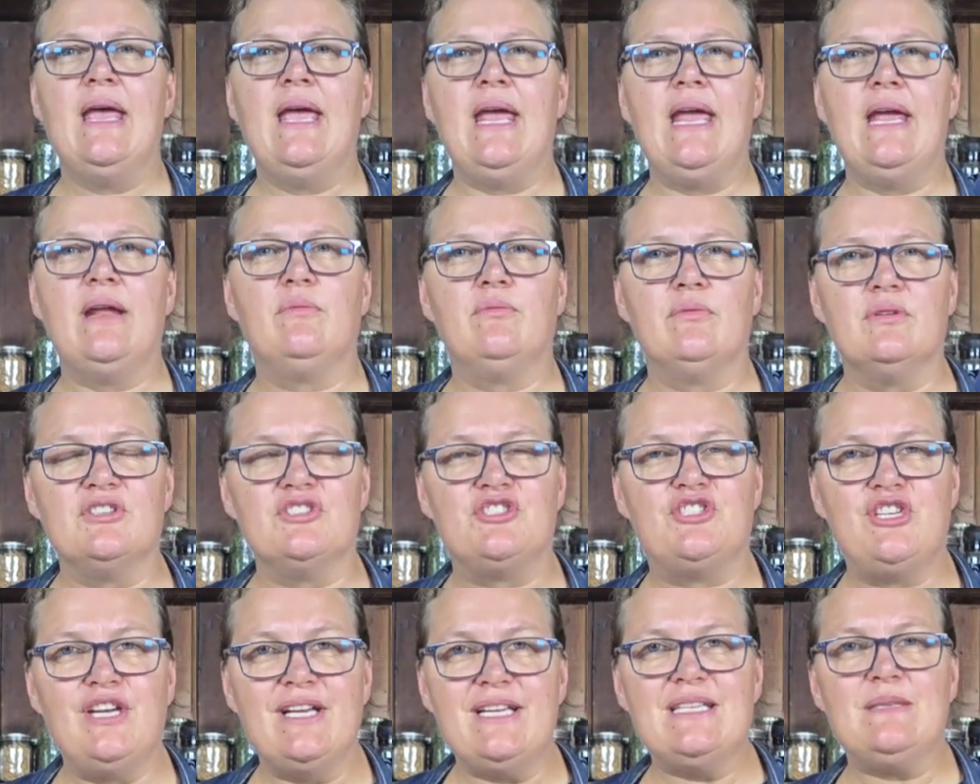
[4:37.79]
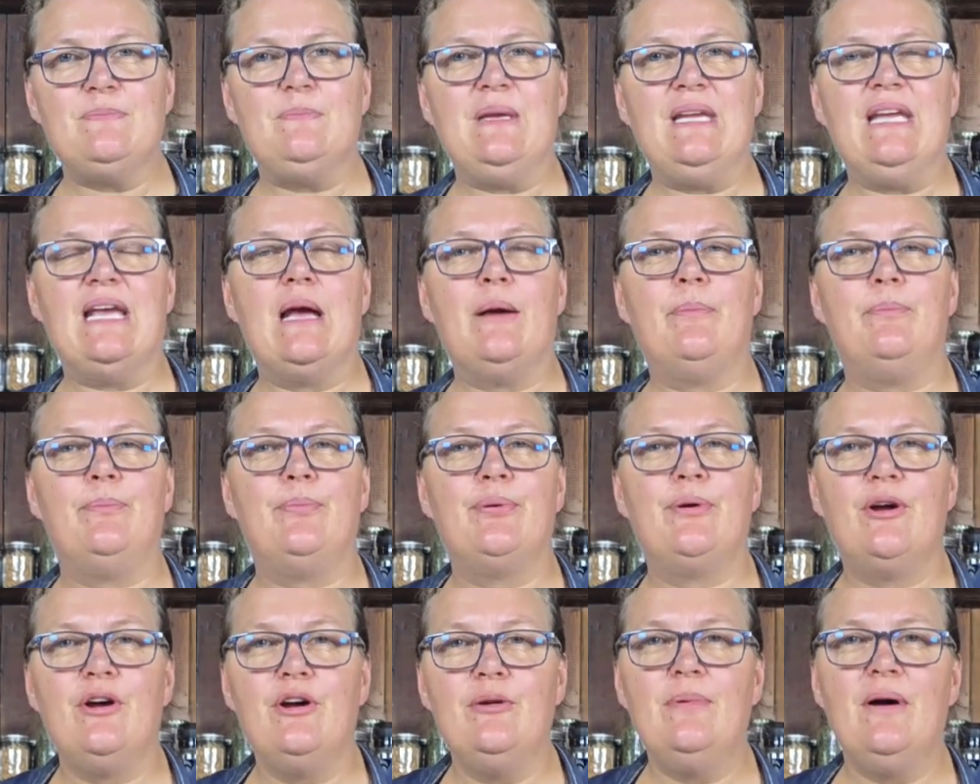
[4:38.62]
It will just be a
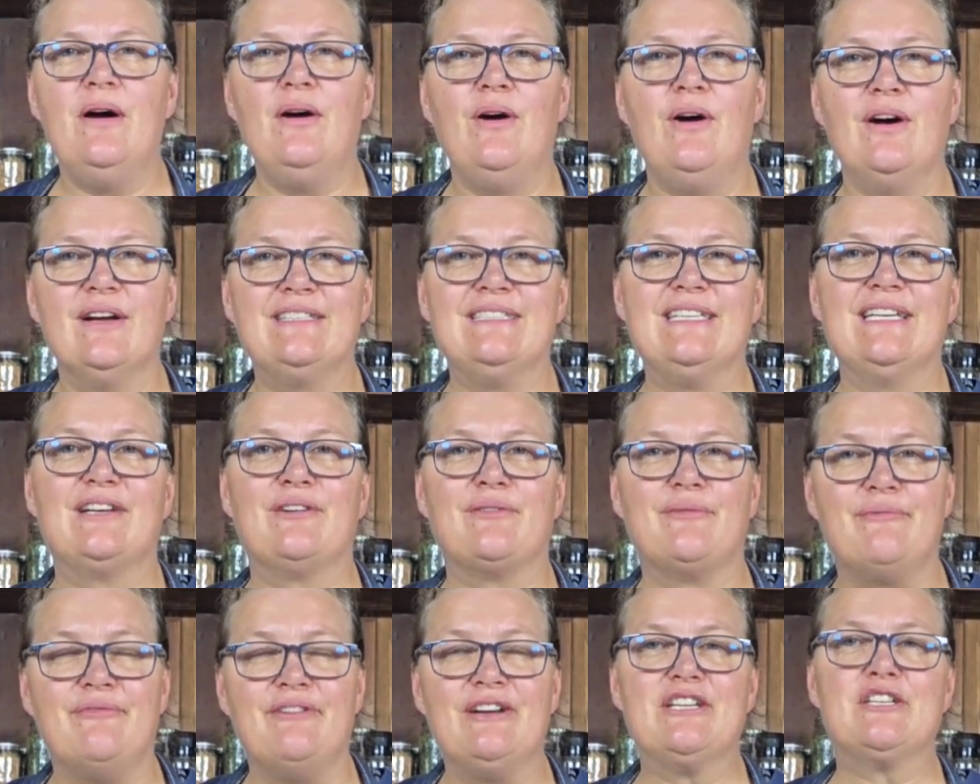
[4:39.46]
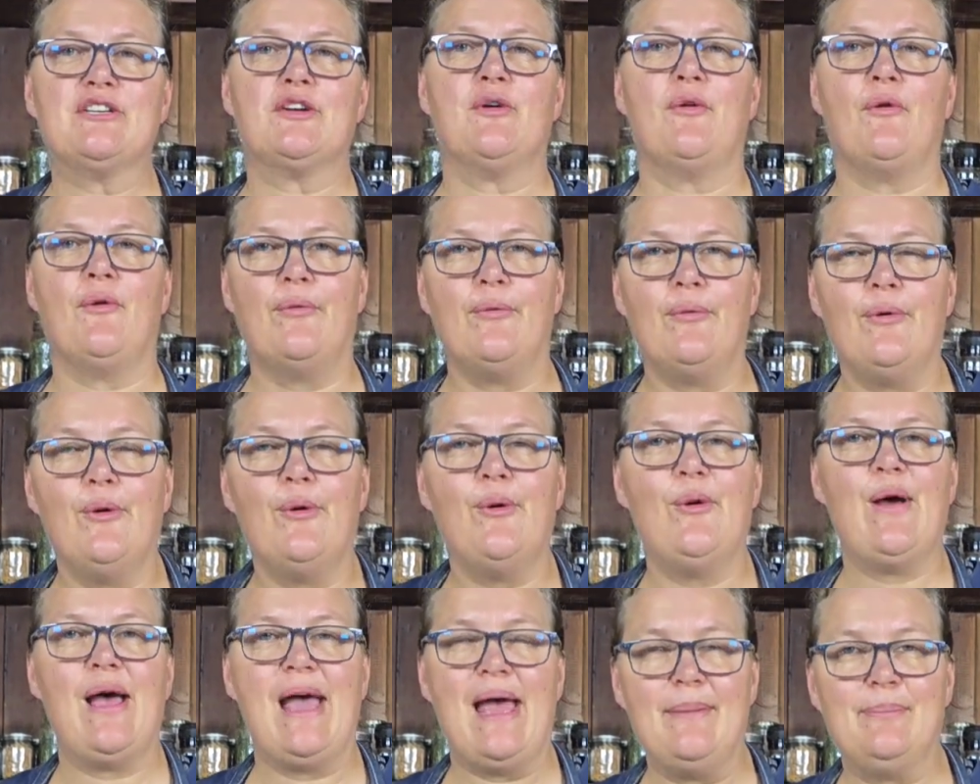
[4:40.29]
probiotic-rich
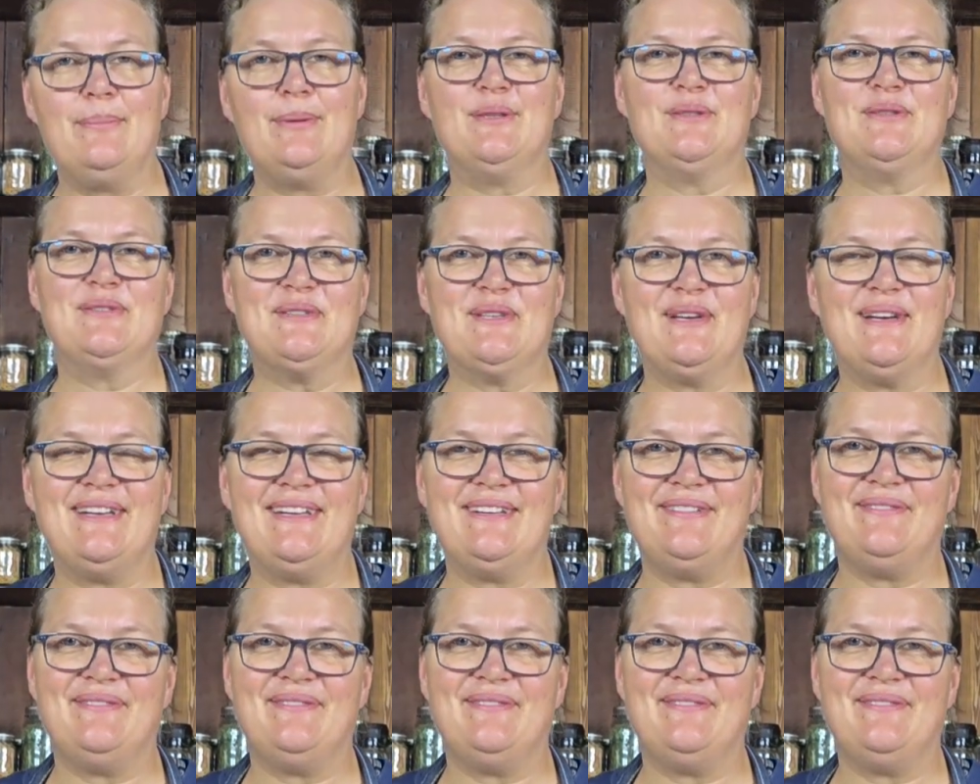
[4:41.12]
raw apple cider